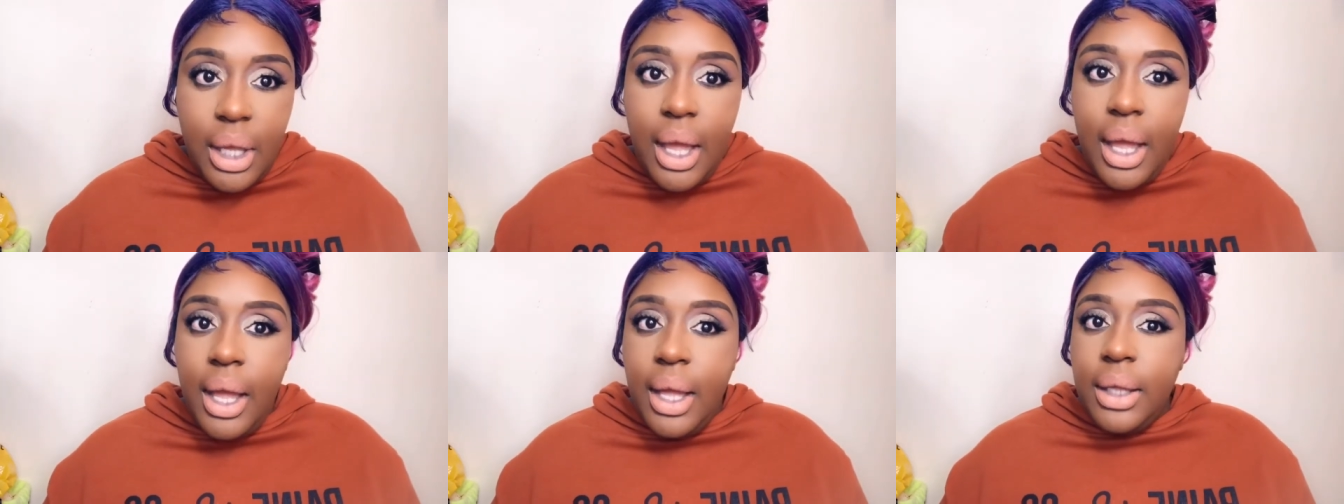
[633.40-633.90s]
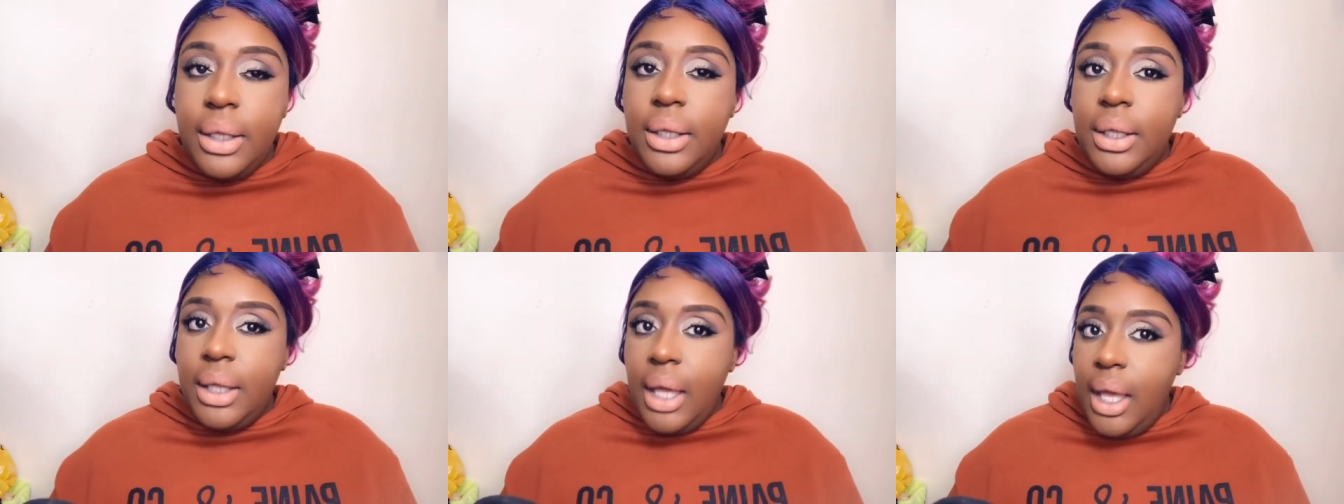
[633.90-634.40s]
I
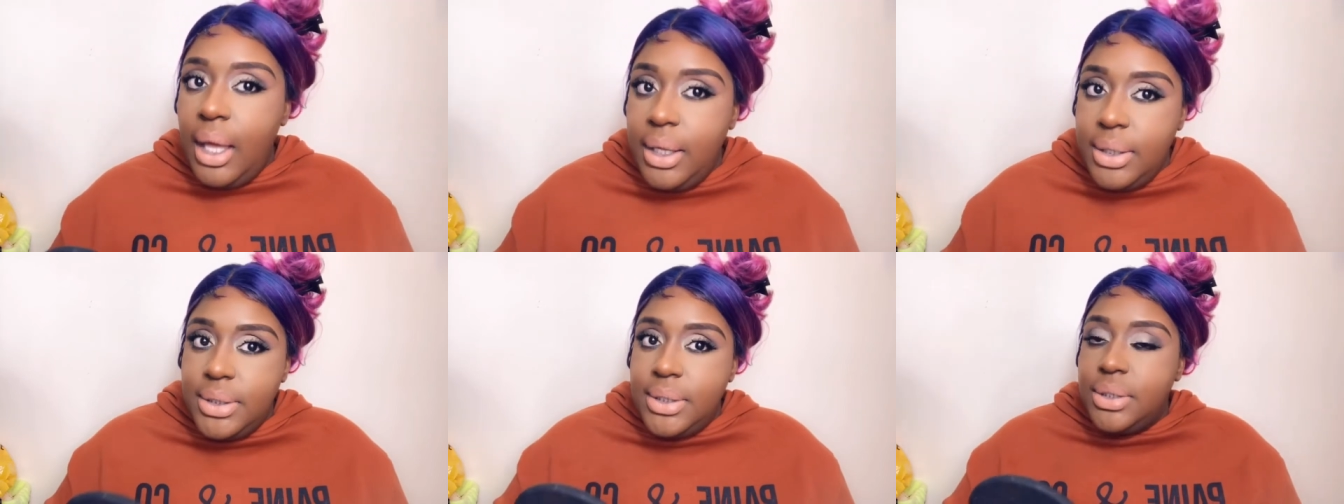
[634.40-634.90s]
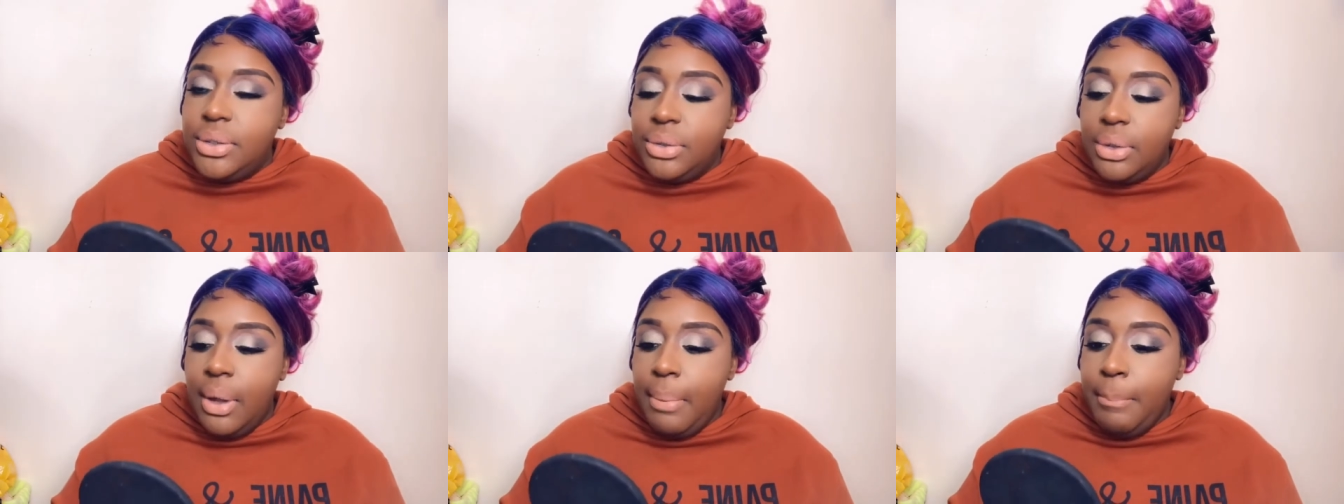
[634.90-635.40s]
guess.
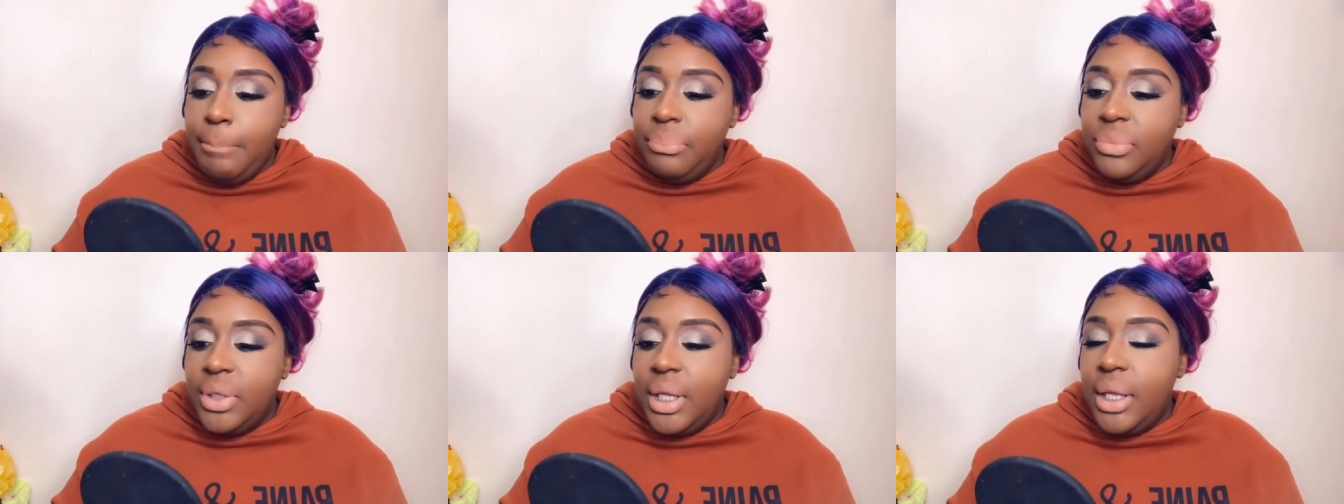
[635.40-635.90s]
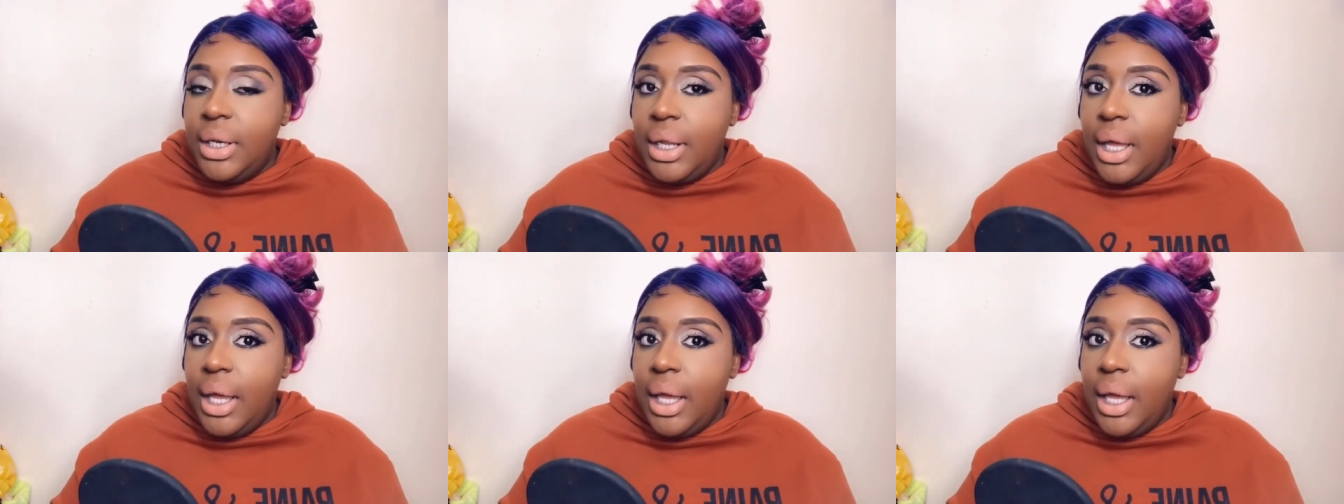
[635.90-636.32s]
Yeah, nah.